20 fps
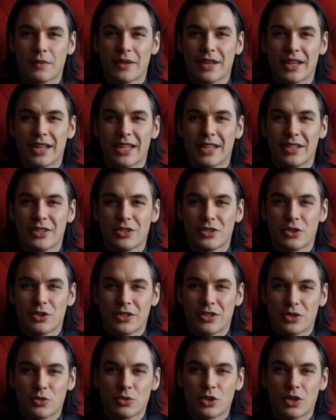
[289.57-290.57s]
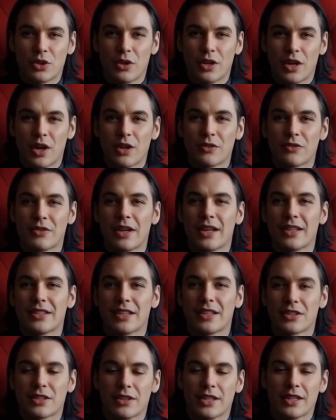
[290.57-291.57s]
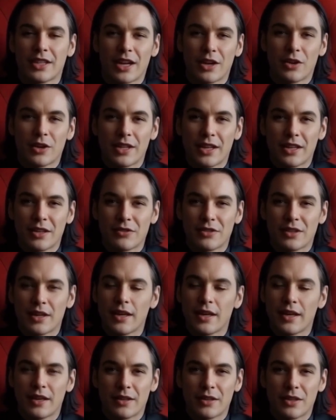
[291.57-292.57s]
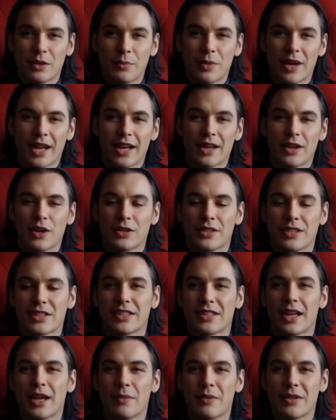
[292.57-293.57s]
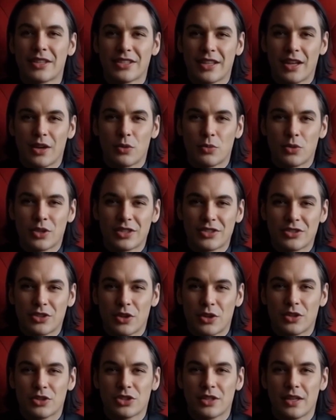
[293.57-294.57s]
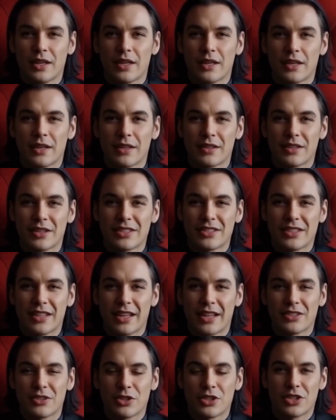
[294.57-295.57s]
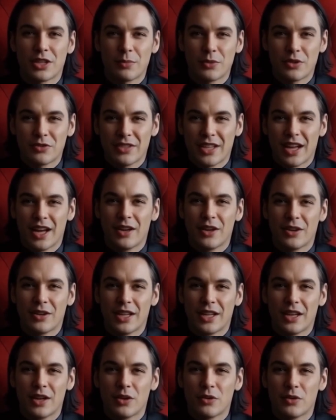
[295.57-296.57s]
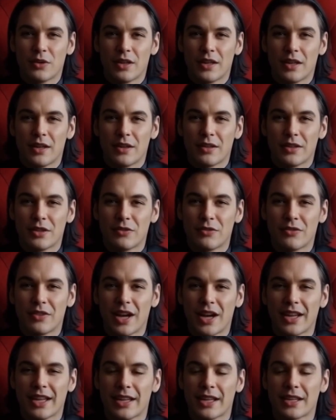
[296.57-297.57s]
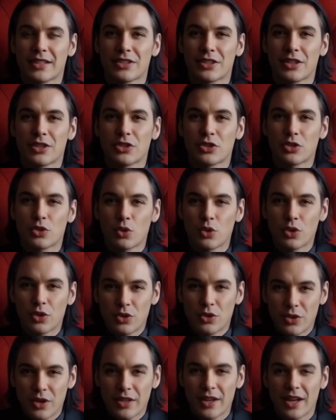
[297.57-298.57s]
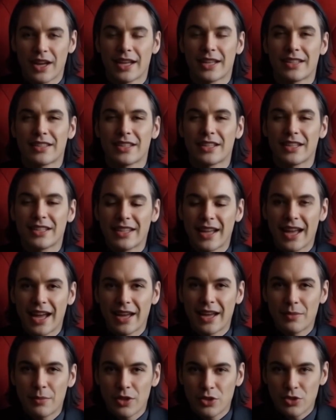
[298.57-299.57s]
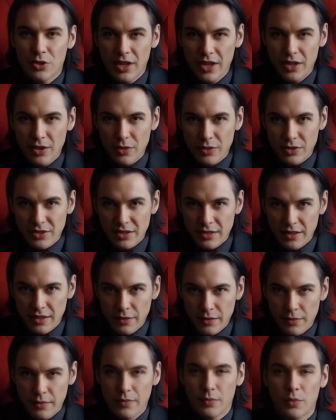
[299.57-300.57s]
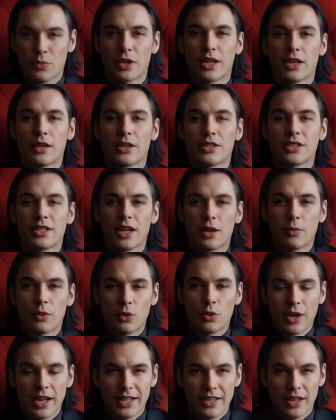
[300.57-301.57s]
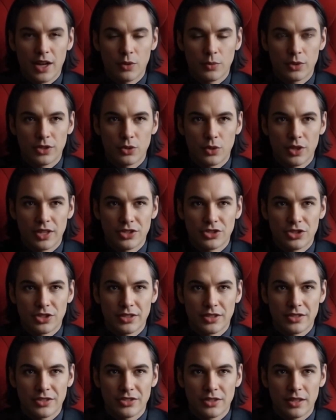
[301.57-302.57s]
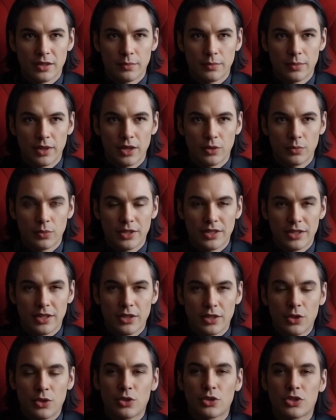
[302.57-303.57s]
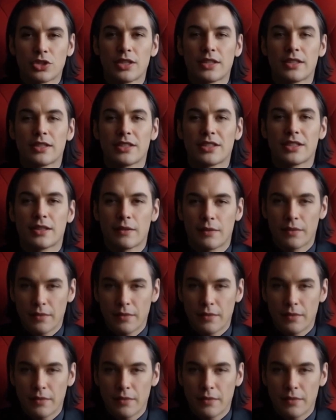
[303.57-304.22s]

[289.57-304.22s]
He inserts real conflicts into the narrative: the ban on stem cell research, the censorship of Galileo, the Vatican's historical alliances and betrayals. Readers come away not with questions, but with conclusions.